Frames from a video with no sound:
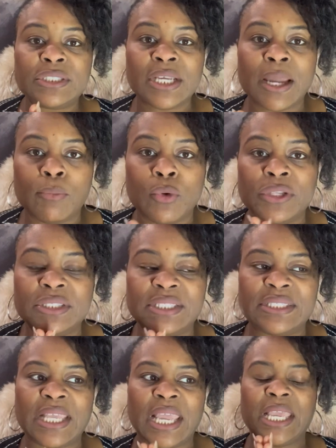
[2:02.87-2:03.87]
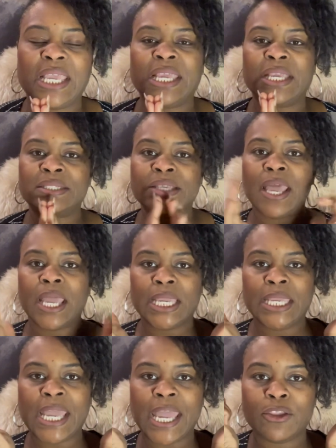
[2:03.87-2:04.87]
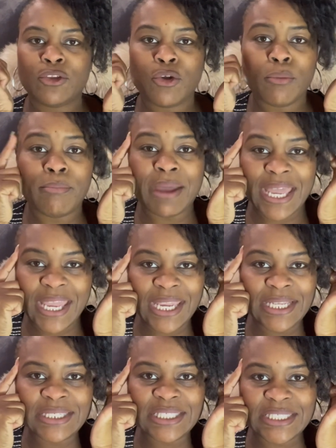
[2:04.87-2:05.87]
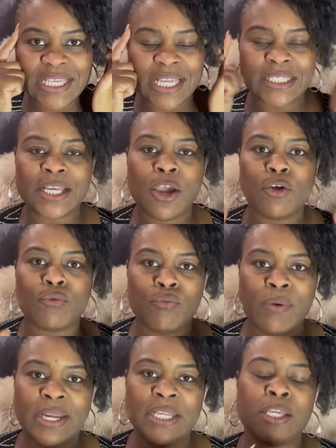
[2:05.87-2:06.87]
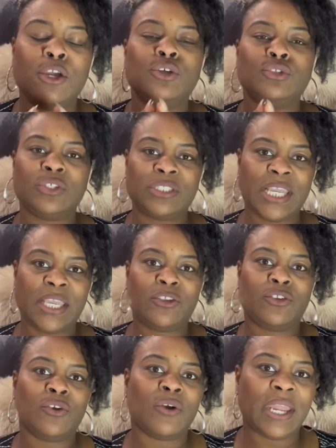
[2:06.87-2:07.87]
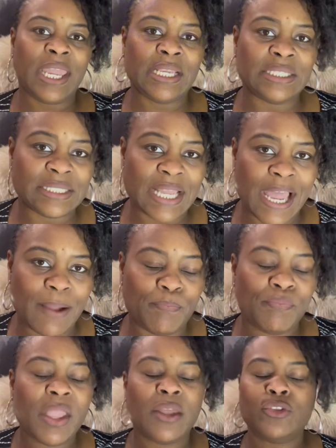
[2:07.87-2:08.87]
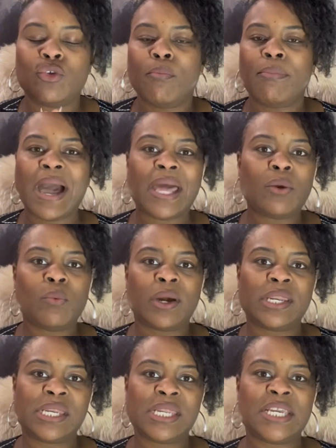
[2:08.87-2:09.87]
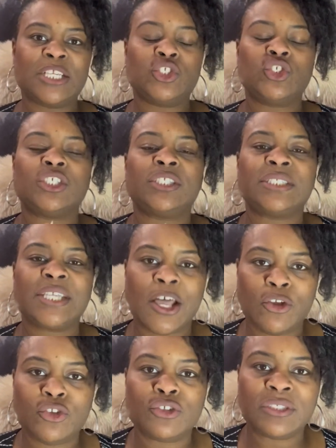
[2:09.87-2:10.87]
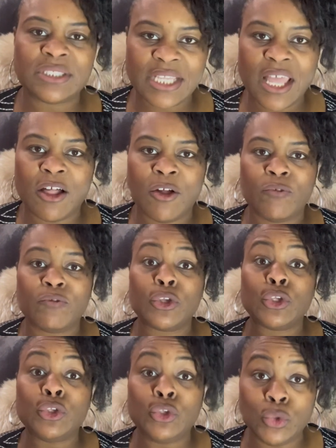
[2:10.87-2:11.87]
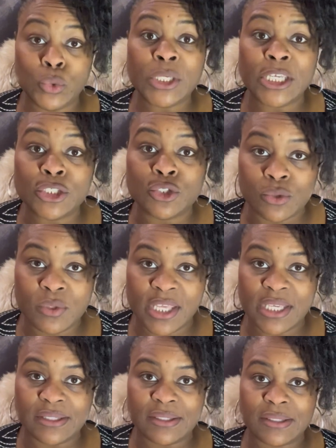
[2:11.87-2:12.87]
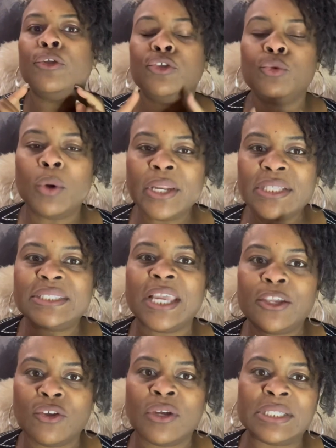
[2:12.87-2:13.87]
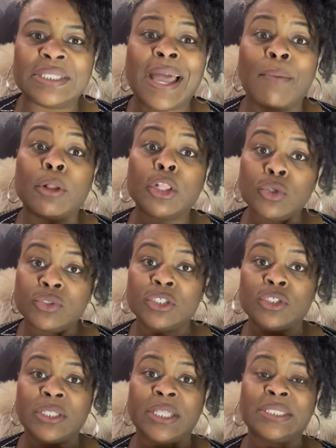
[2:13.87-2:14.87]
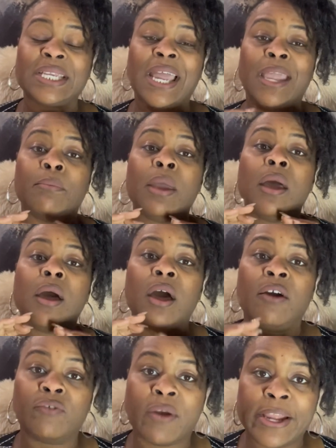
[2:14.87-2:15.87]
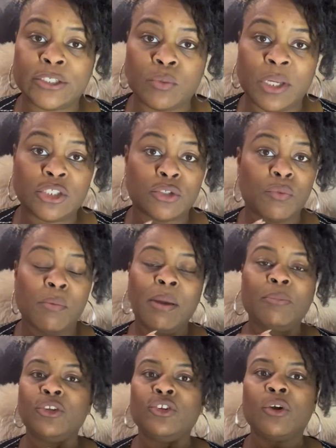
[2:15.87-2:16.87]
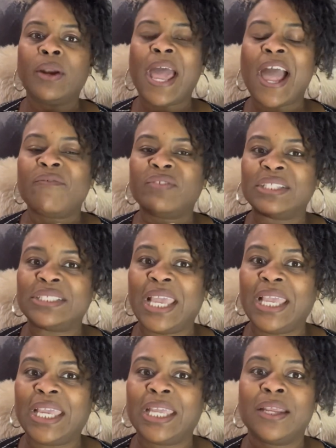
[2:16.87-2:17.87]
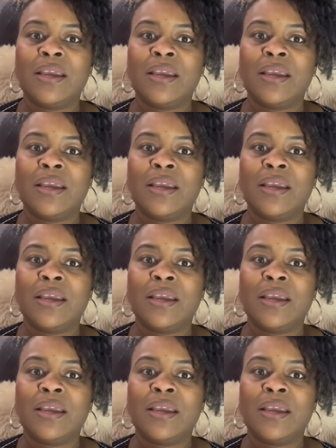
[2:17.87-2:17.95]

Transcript: thing I'm going to say is get your mindset ready to take your exam. No matter what it is, just tell yourself you can do this. You want to take your exam closer to the time of graduation. Remember, you don't have to take it